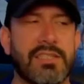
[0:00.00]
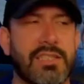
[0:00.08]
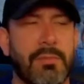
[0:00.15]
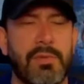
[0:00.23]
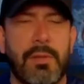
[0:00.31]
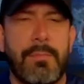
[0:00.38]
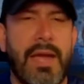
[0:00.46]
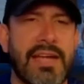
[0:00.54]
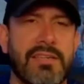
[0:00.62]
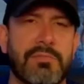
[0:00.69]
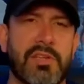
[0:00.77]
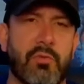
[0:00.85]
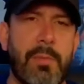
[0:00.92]
Some of the
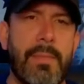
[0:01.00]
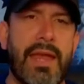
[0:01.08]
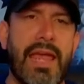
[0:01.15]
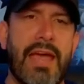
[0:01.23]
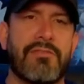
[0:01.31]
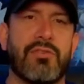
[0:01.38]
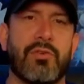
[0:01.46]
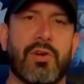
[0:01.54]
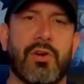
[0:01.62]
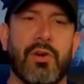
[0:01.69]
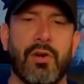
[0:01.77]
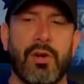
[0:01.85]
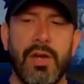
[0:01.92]
matchups that we may have to
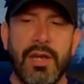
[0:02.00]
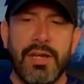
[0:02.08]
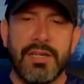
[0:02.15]
occur